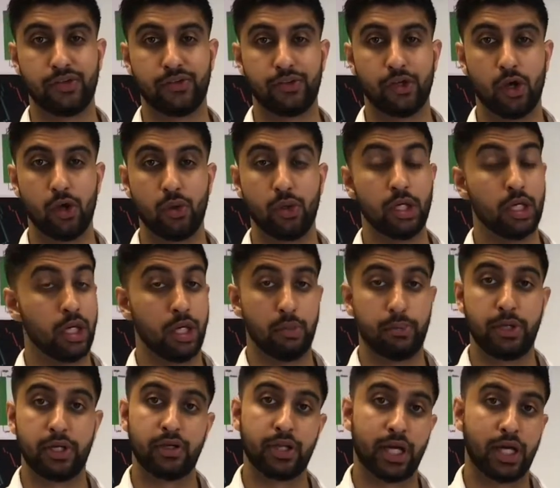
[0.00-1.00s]
So
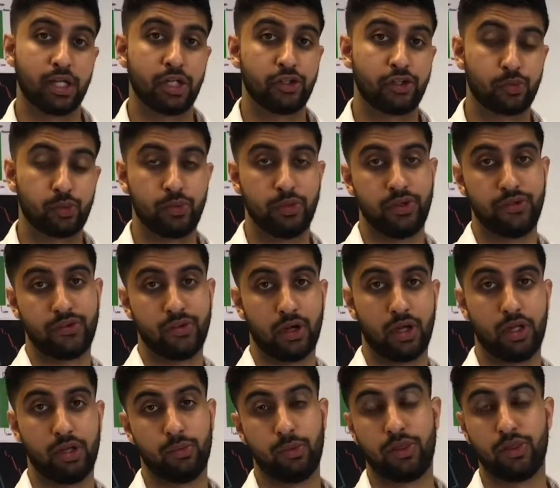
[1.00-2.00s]
me and Anish, we
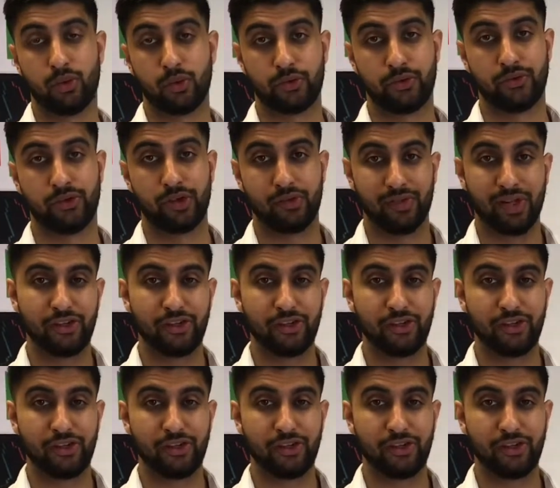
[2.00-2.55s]
thought to ourselves,